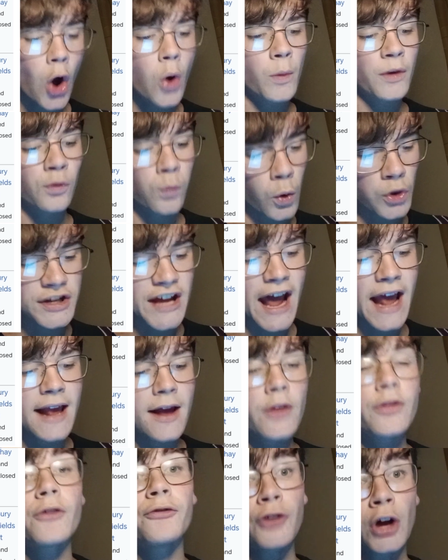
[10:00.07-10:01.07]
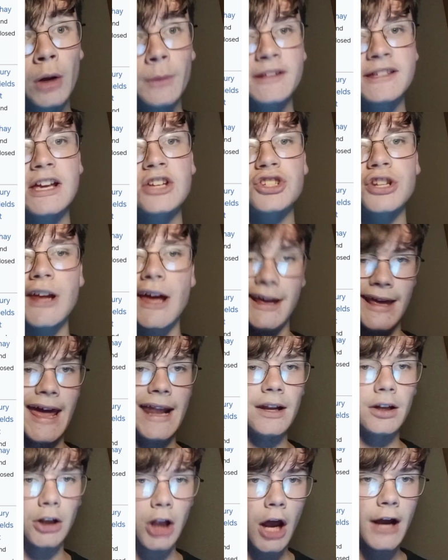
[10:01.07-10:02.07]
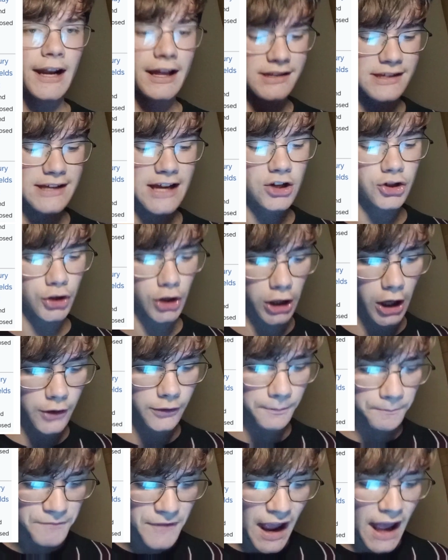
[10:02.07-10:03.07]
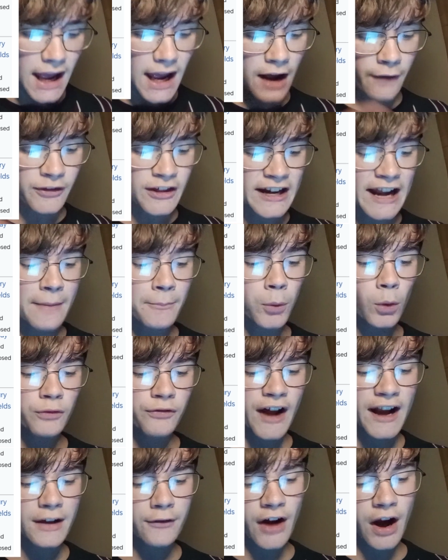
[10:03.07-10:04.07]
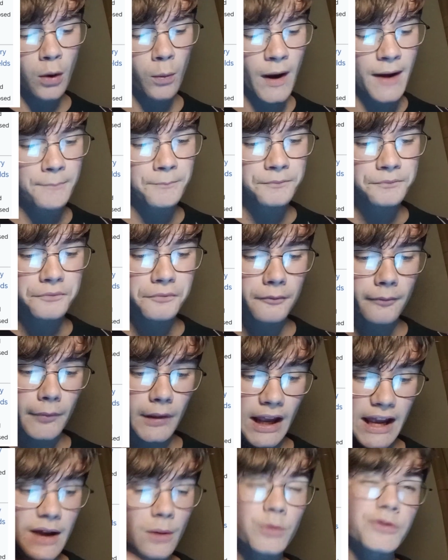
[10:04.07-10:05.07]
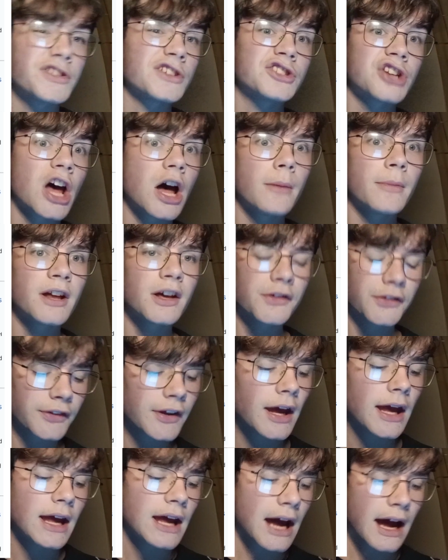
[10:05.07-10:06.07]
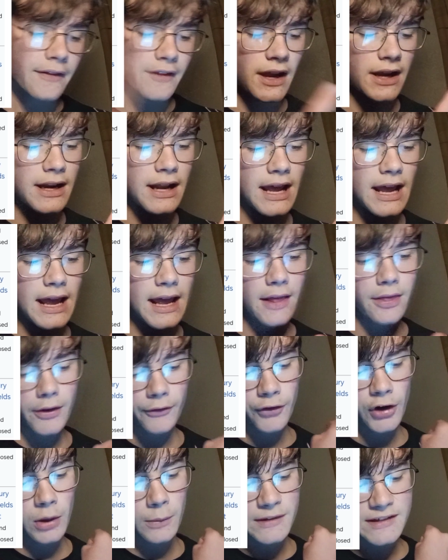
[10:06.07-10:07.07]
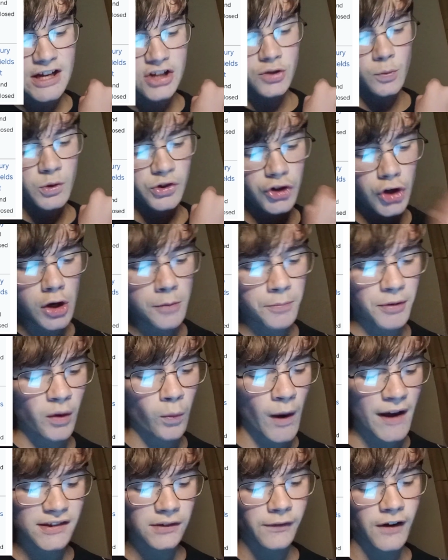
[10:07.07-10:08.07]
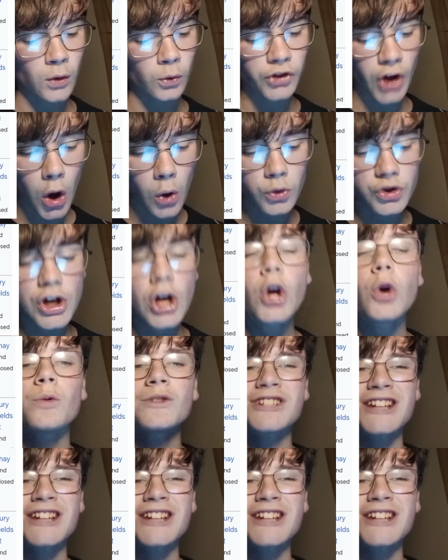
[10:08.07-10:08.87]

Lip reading: close, with Woodhay the following station, again, line and station close. And for the Lambourne Valley Railway, it was the terminus, and then in the following station was Newbury Westfields Halt,